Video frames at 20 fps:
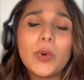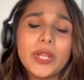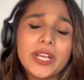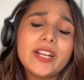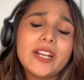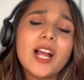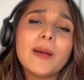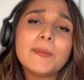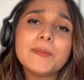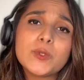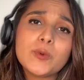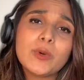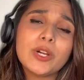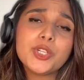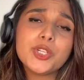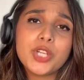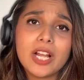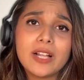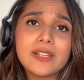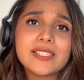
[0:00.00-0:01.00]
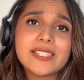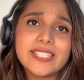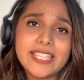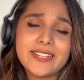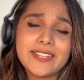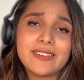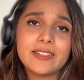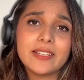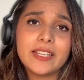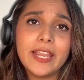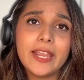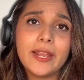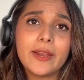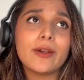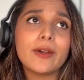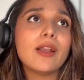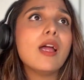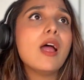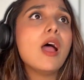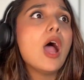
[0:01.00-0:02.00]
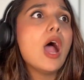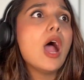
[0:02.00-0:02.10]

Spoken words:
when it comes to our child's dental care.